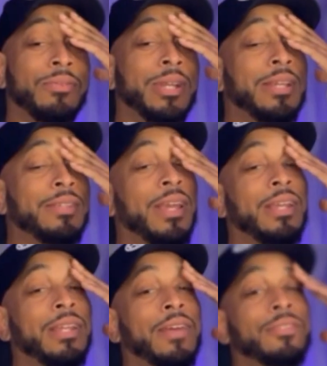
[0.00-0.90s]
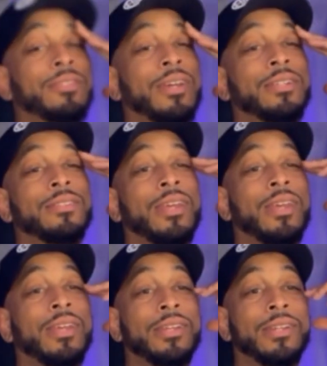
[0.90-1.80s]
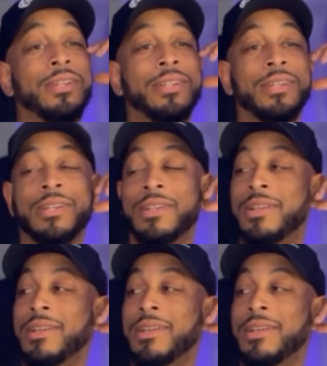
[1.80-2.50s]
where they saying he left his sons there and